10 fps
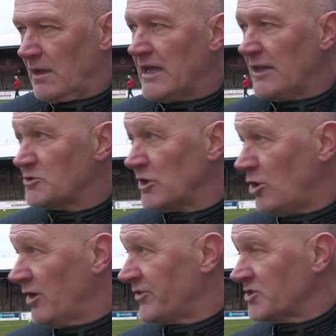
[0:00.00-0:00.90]
Yeah, there was a
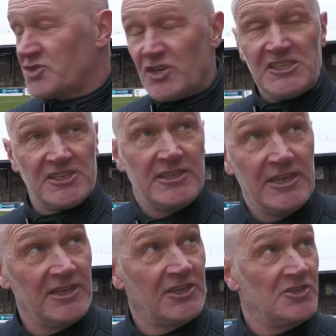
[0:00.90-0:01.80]
lot of frustration
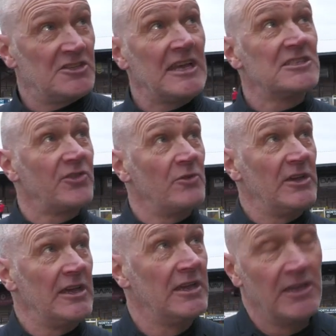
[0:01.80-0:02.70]
that you could sense from
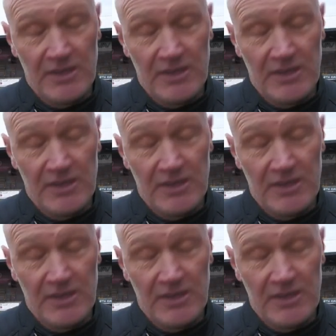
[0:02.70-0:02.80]
the